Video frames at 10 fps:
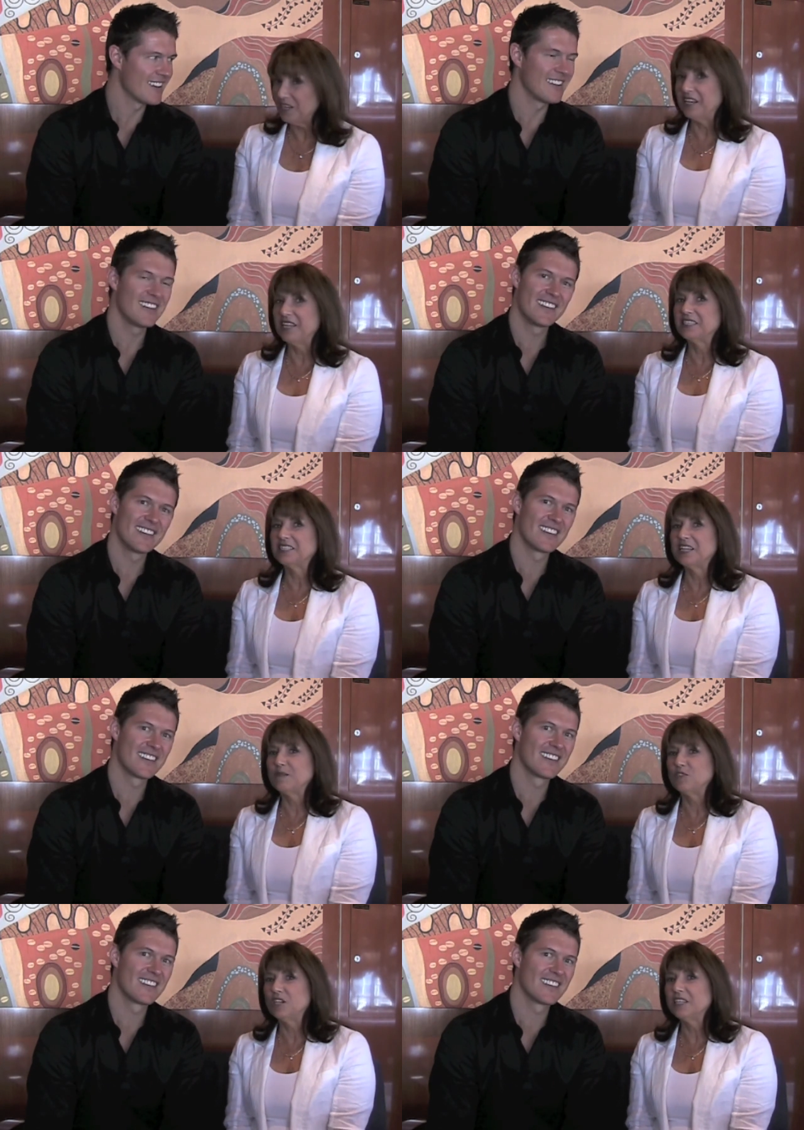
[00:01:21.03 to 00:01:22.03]
Speaker 1: uh-huh. as a
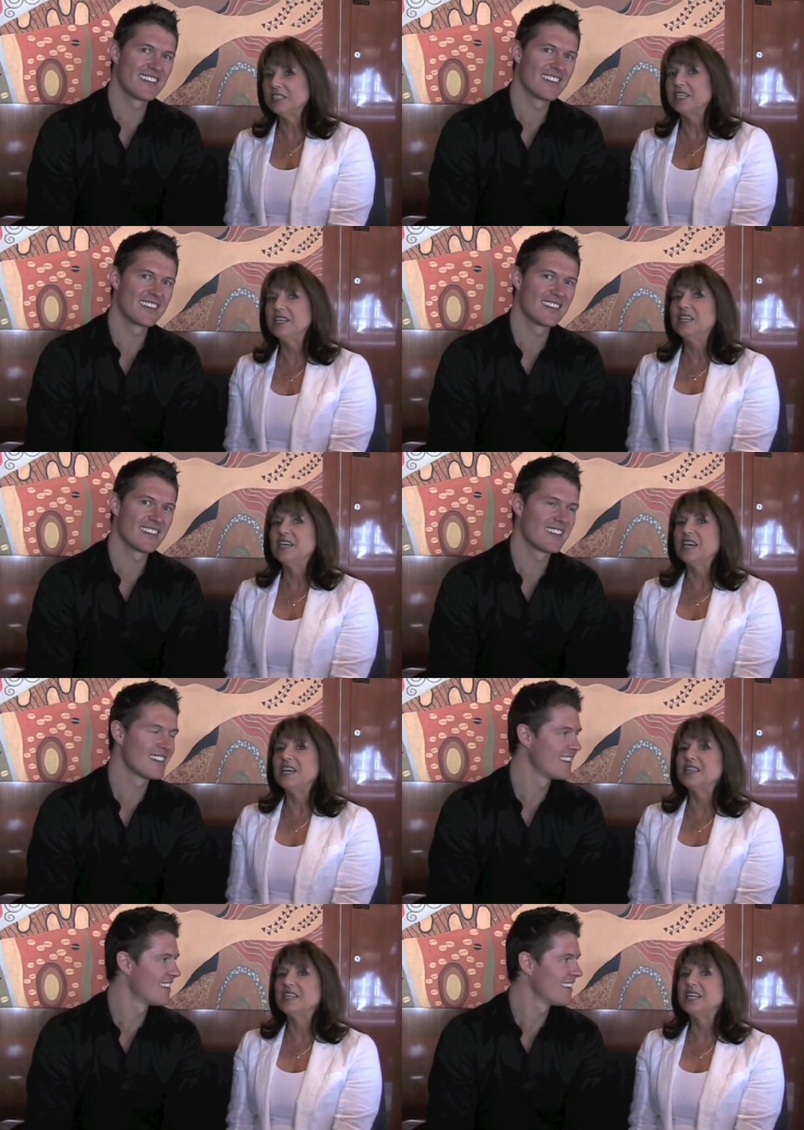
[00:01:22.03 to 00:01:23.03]
subject,
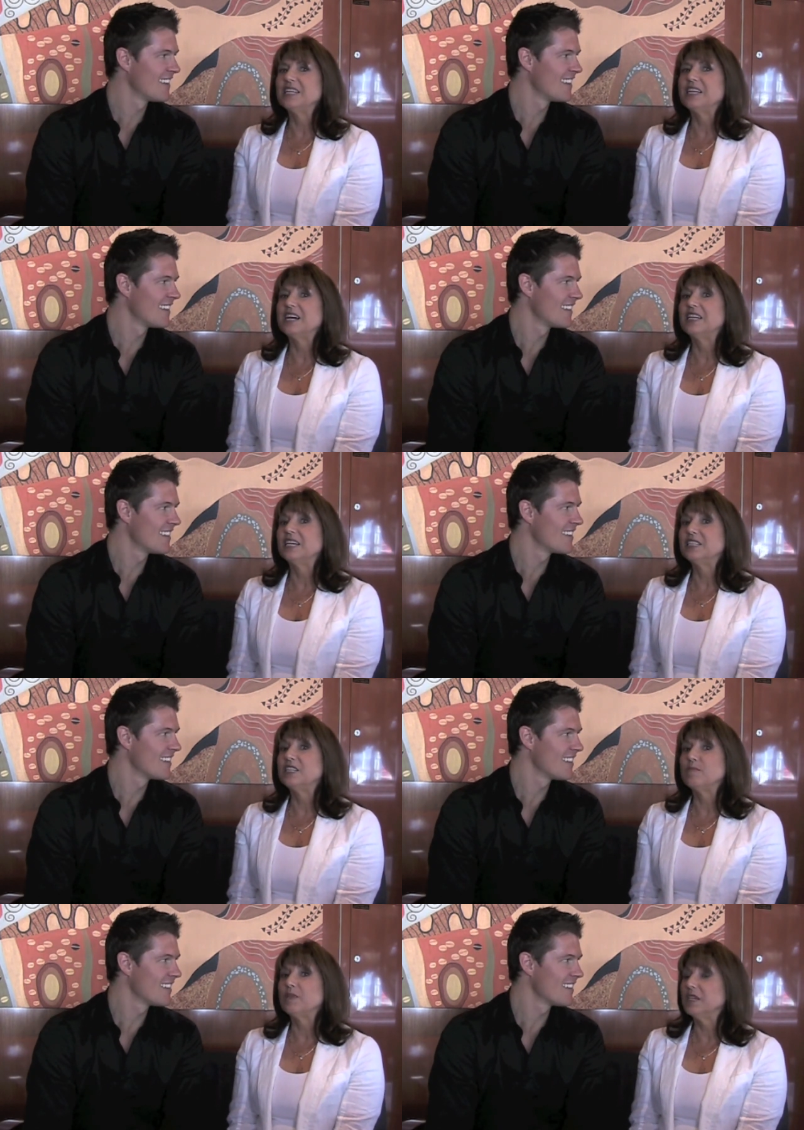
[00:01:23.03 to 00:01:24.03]
and then I
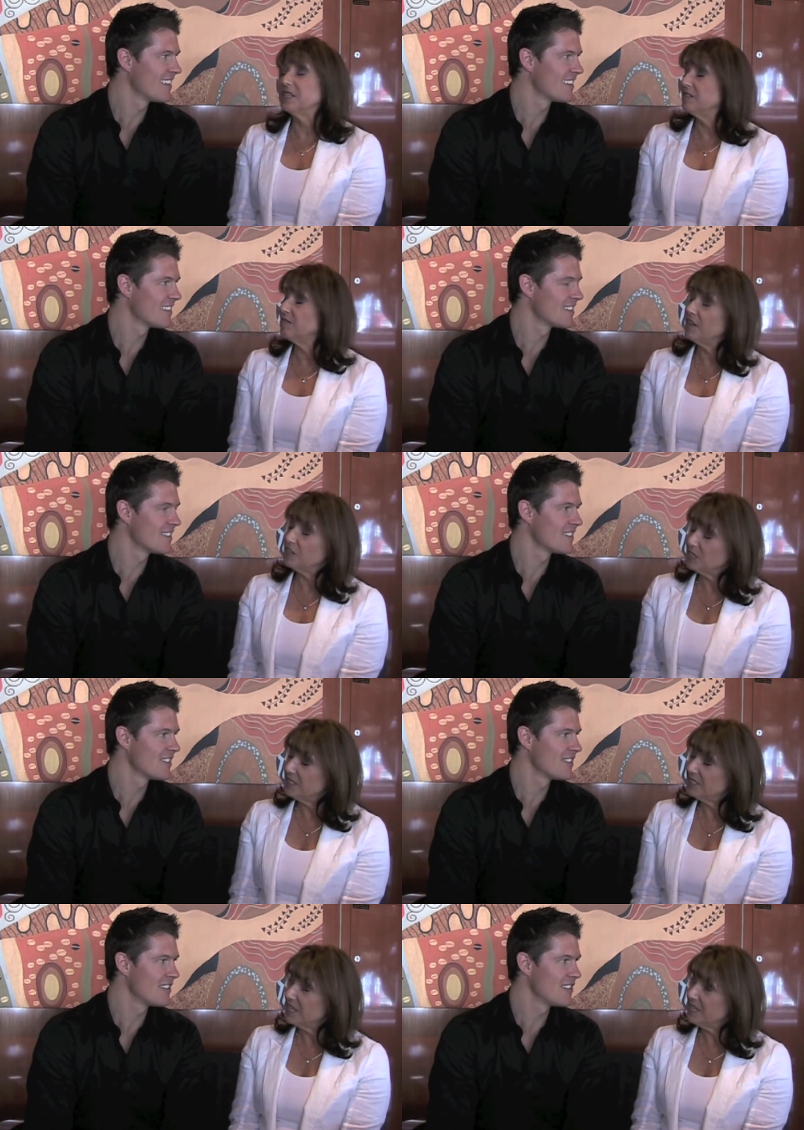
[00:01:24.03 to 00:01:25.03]
ended up being a
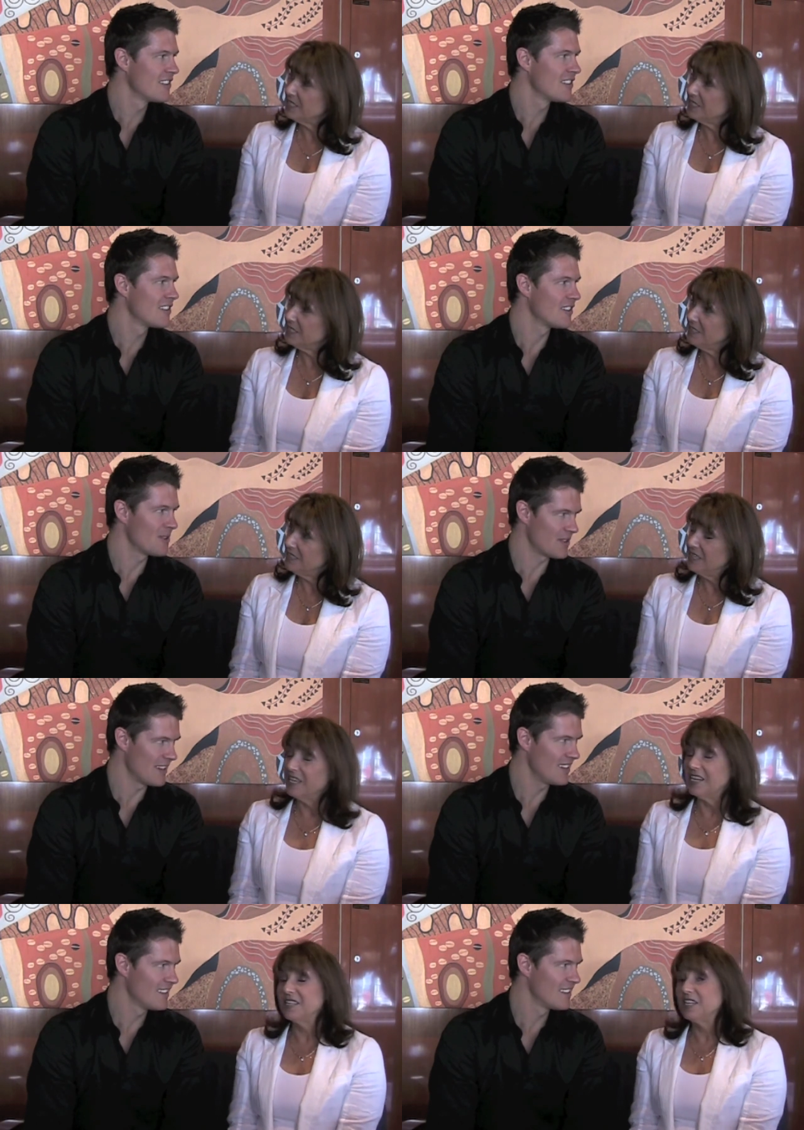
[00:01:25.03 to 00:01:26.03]
fashion designer.
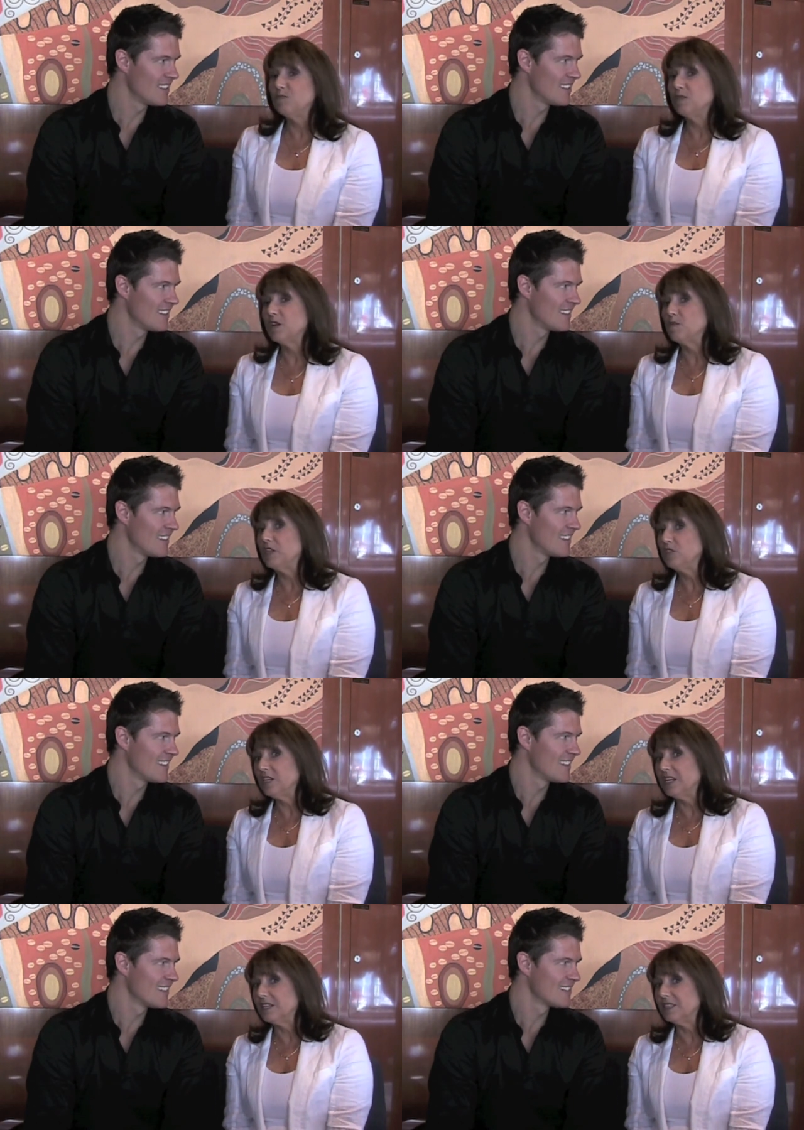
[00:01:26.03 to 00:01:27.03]
Okay. And then when I went
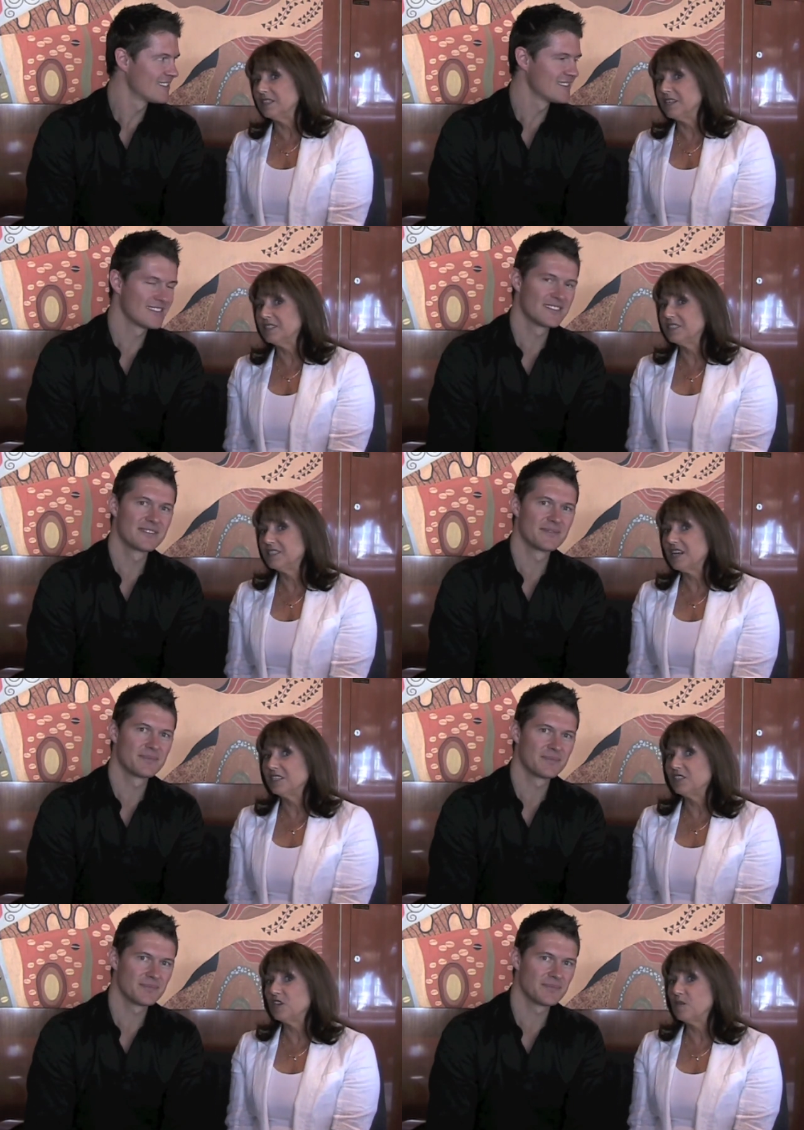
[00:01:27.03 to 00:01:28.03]
to England, I
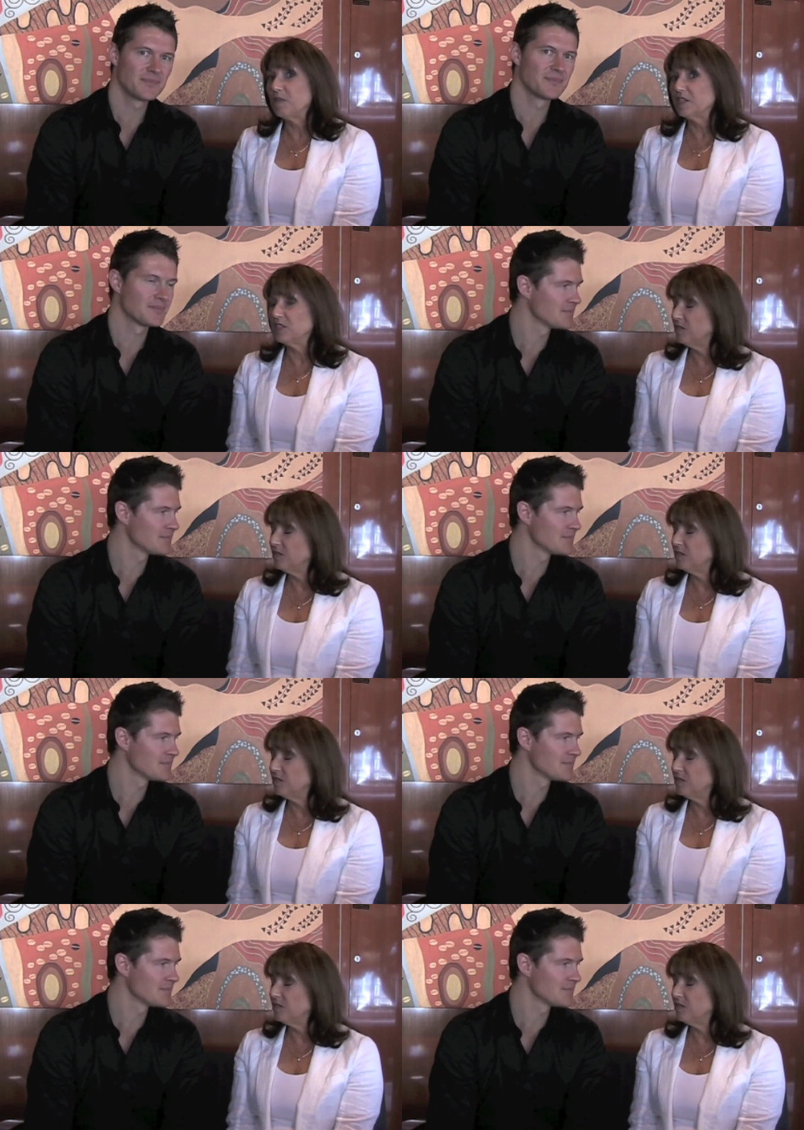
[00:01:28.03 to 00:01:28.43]
decided to go back to